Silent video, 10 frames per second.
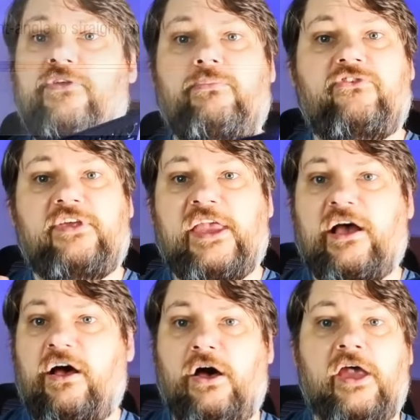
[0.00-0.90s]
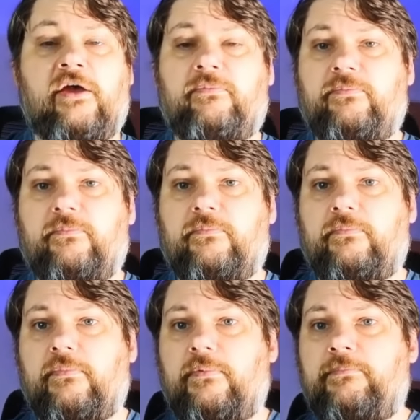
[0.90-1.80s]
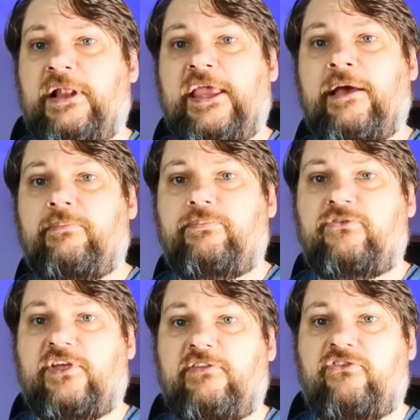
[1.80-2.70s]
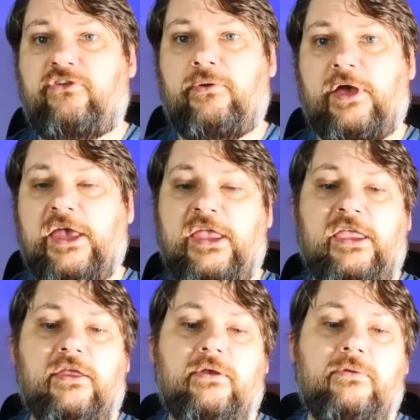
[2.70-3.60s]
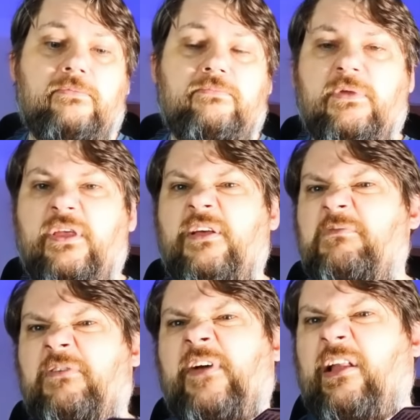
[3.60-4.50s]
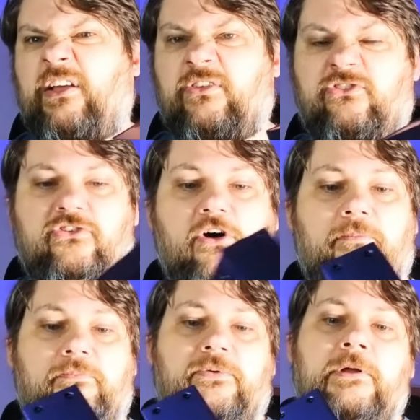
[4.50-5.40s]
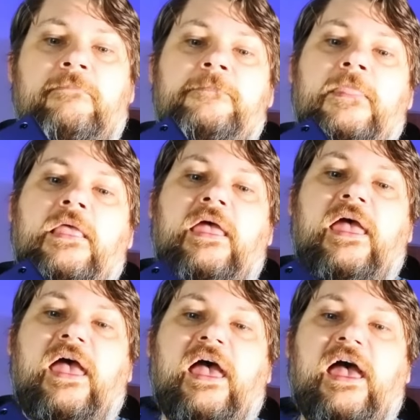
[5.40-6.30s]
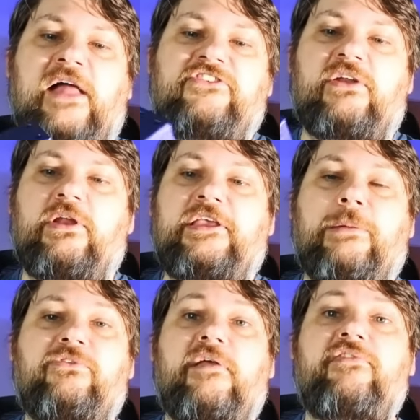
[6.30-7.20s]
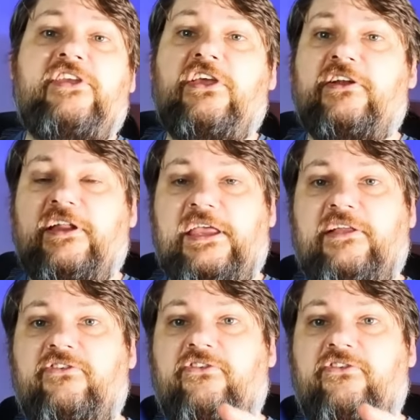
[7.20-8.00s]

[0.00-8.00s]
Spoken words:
them to get higher milliamps into a effect like a stomp, and generally comes with everything you're going to need